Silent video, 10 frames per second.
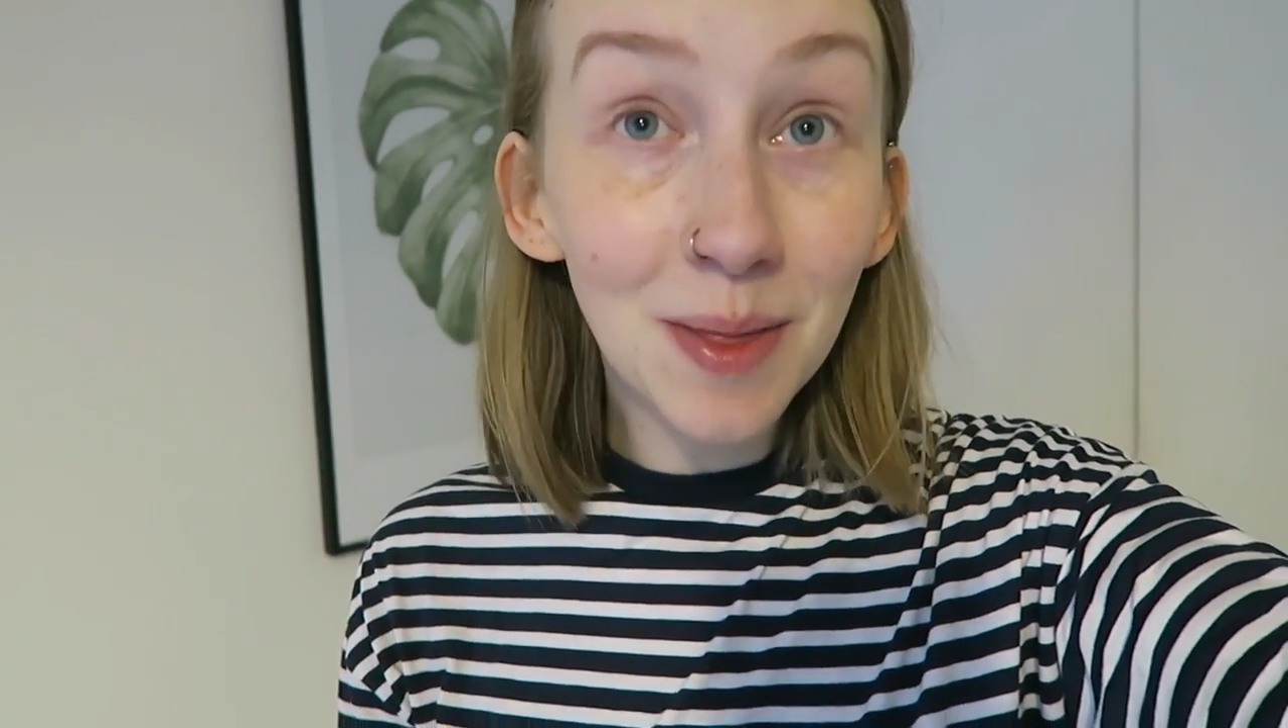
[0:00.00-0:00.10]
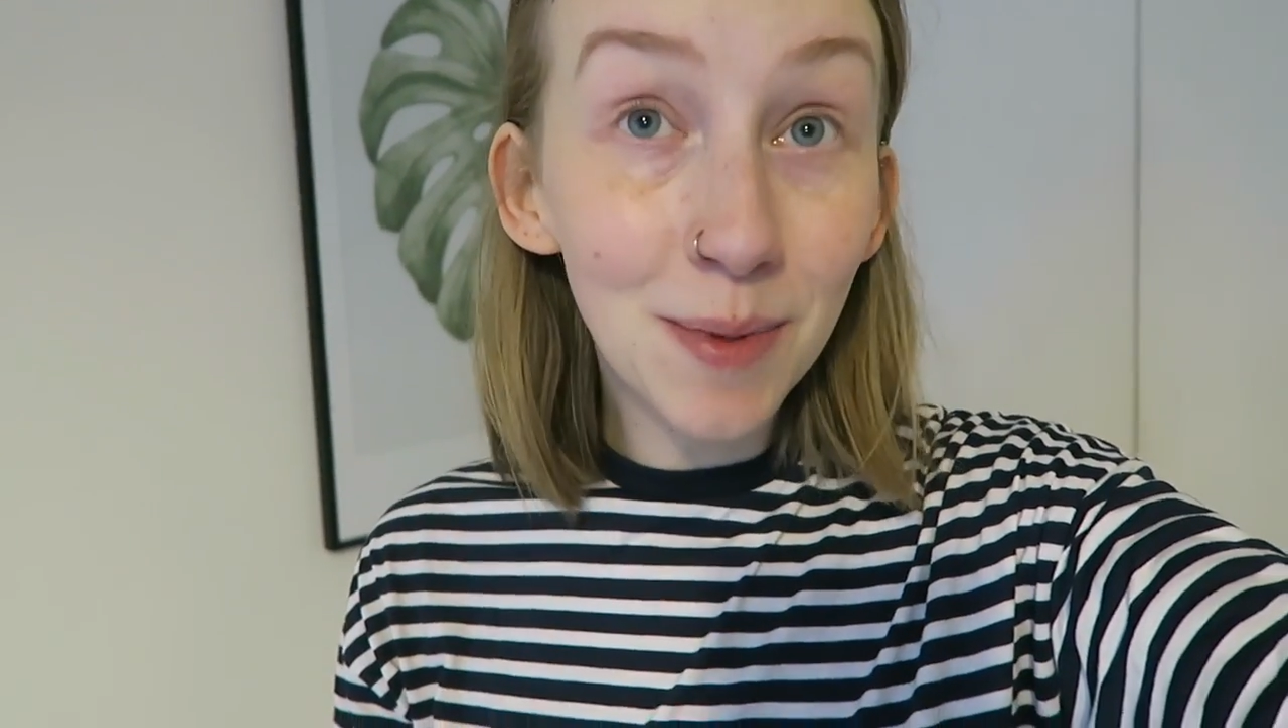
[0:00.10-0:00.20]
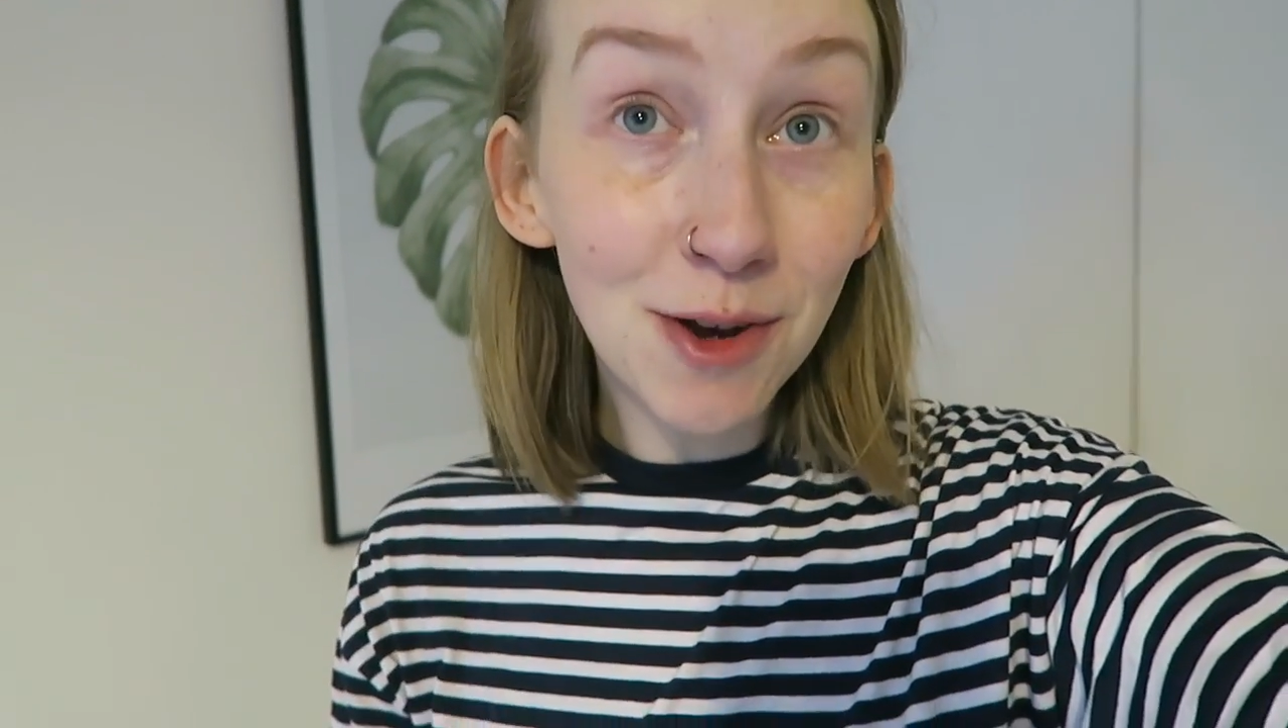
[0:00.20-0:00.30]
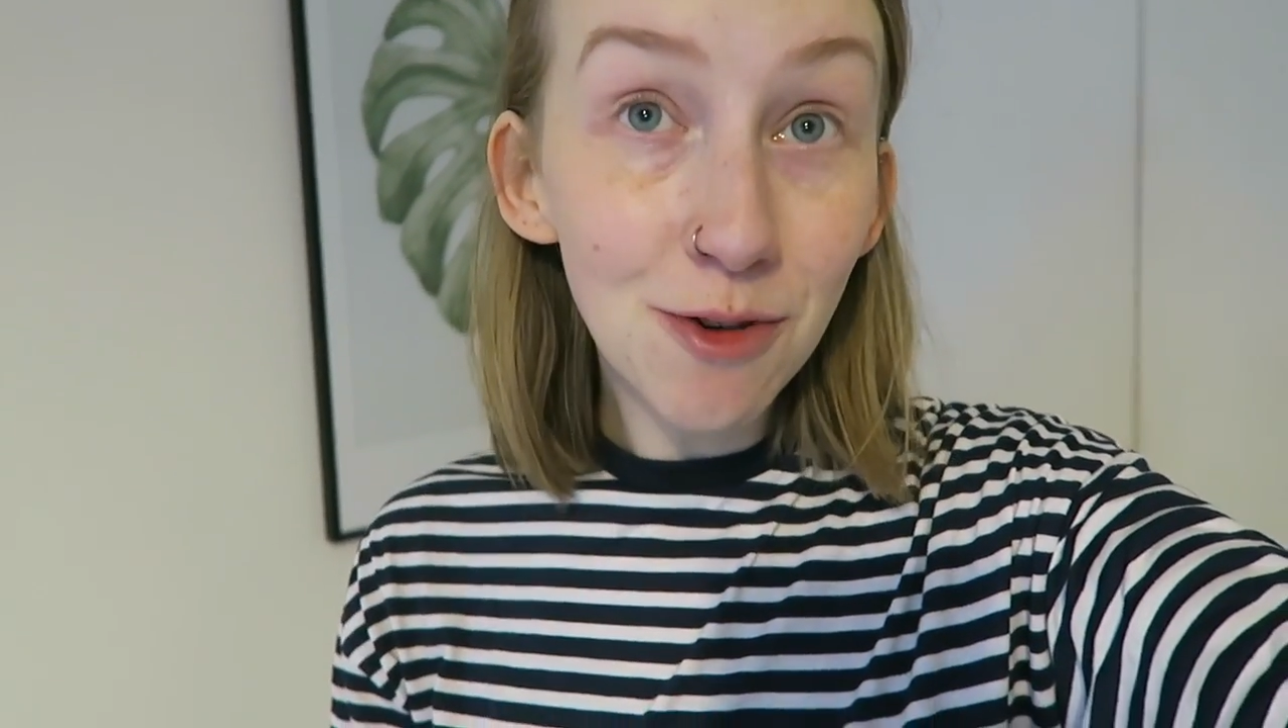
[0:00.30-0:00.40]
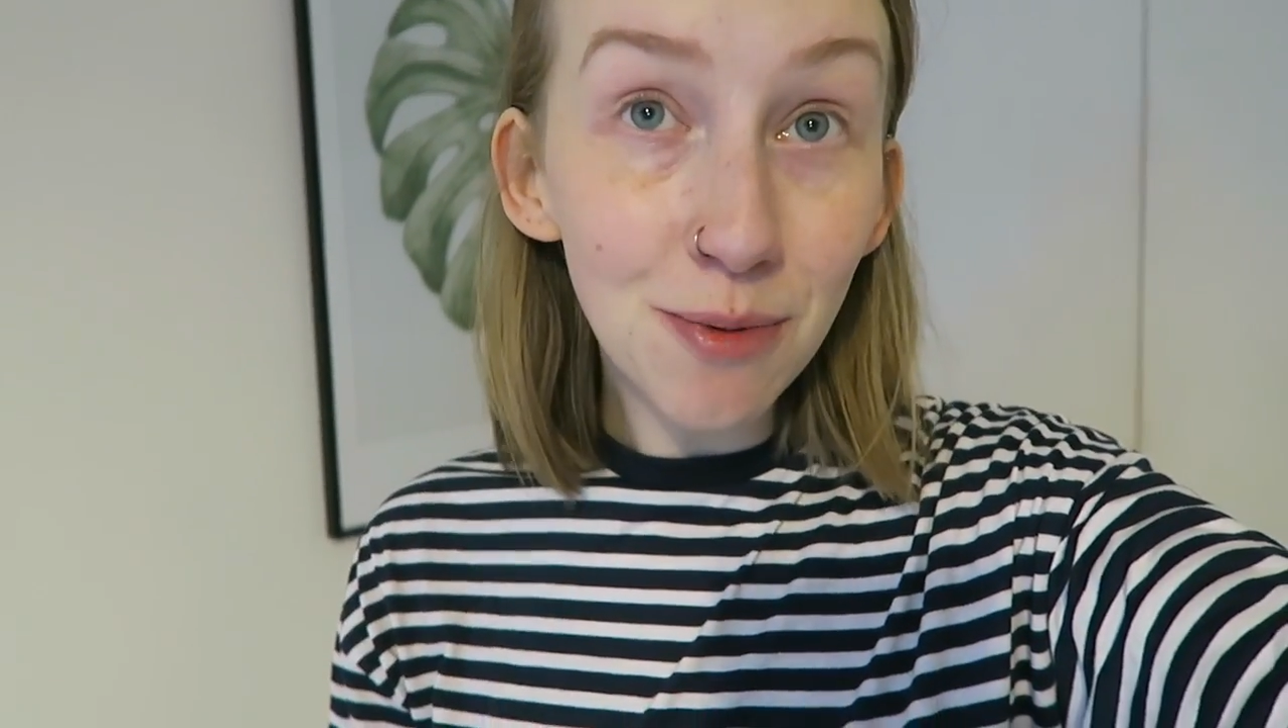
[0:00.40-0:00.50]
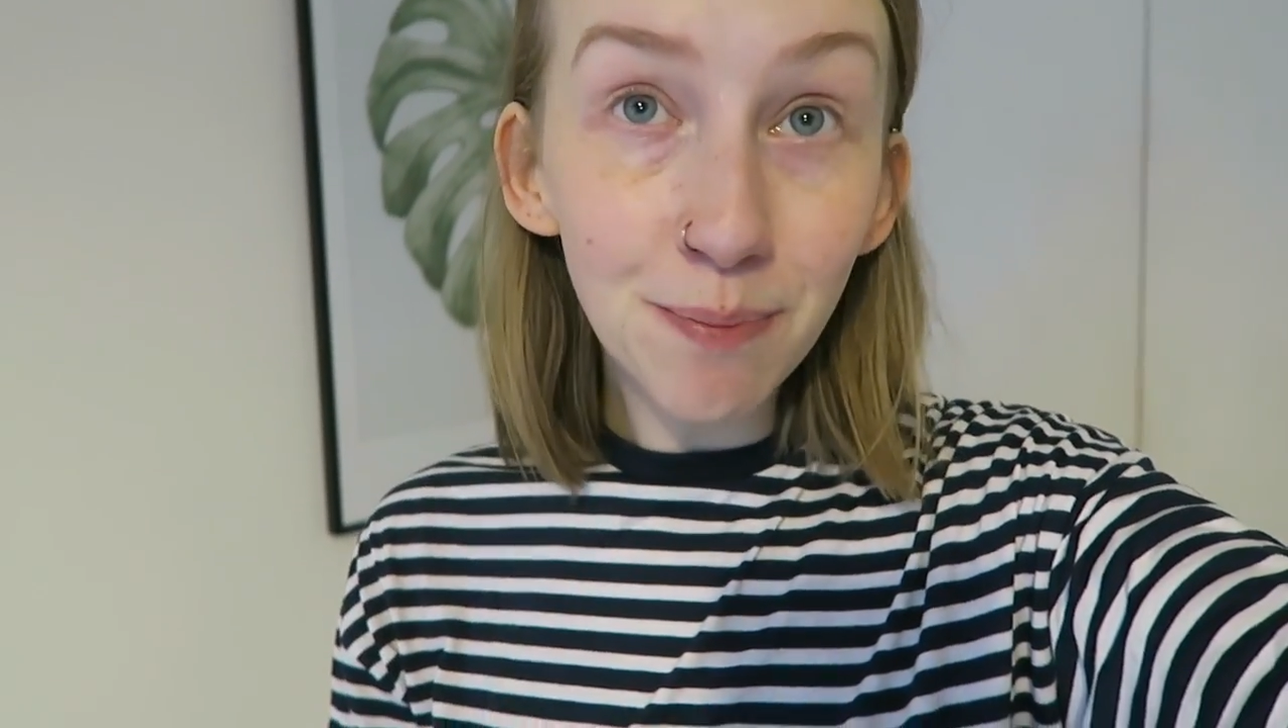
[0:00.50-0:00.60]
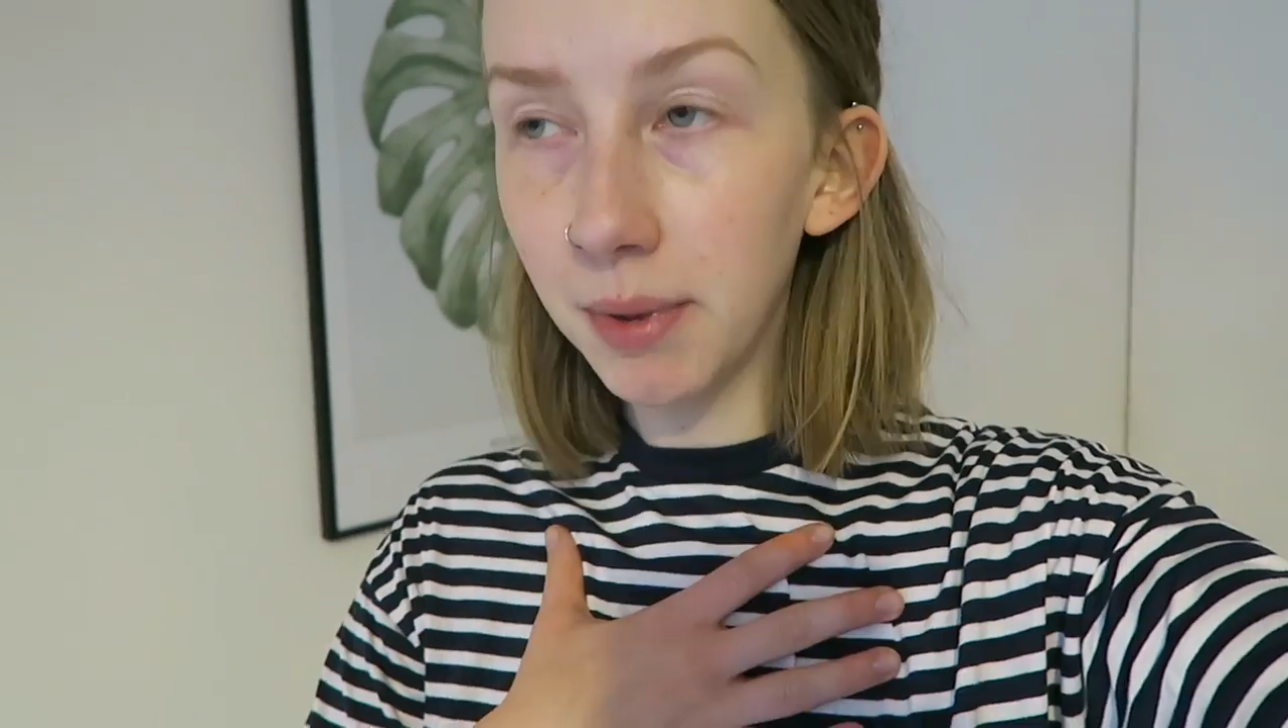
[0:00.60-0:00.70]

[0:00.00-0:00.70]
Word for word: in the bedroom